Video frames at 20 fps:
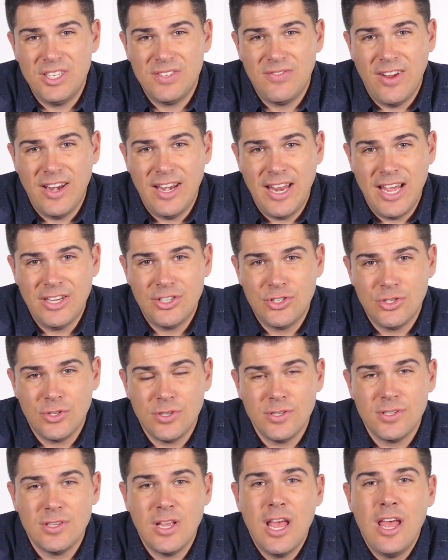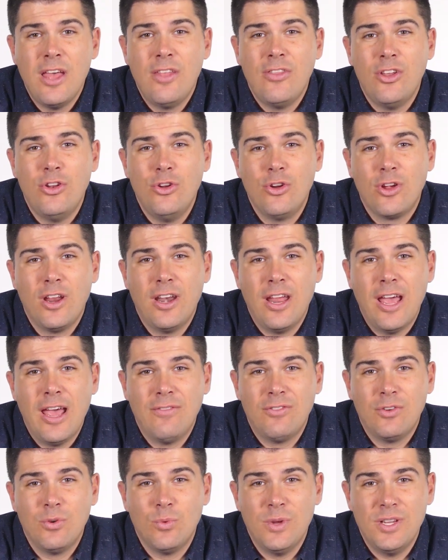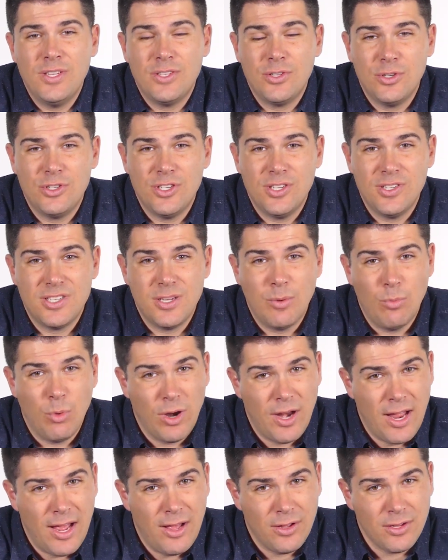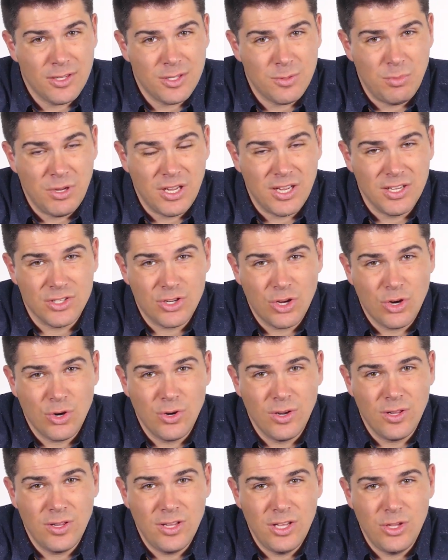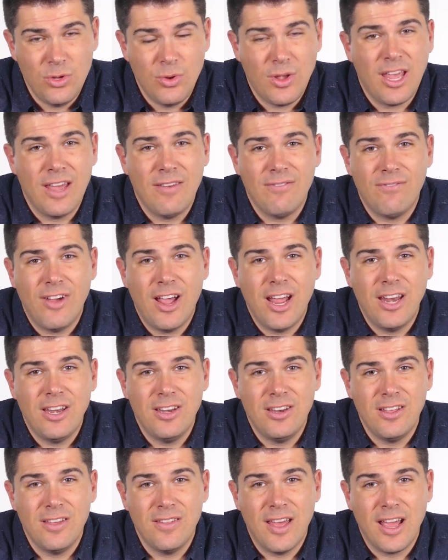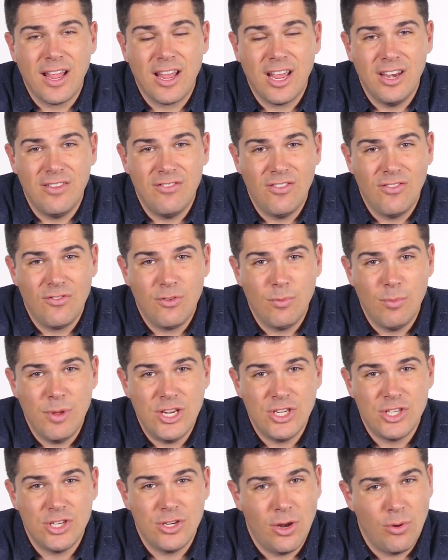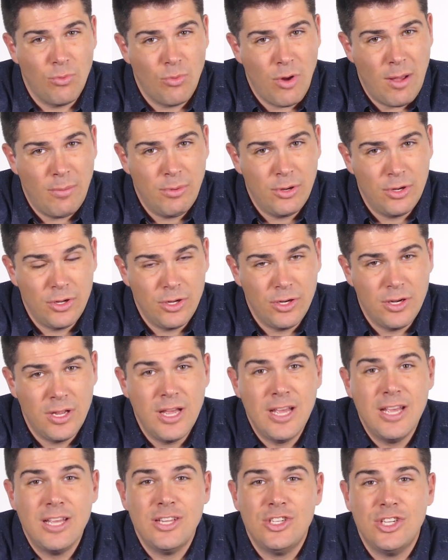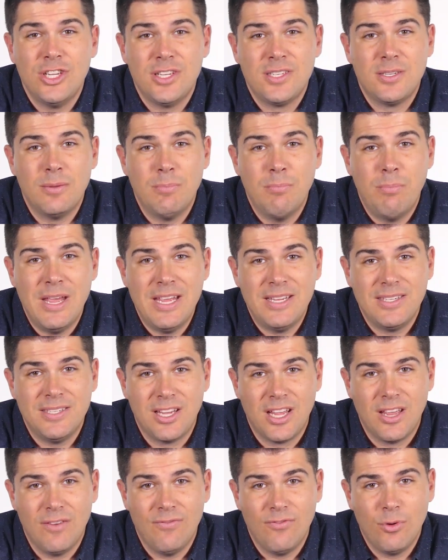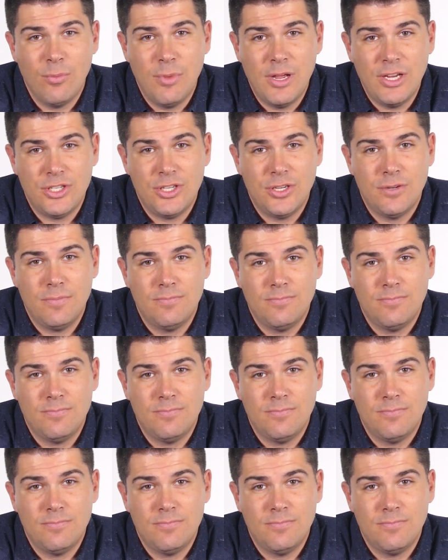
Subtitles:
financials, then you're gonna have to research it somewhere else because currently you can't find any of that kind of information on Robinhood, just some basic information.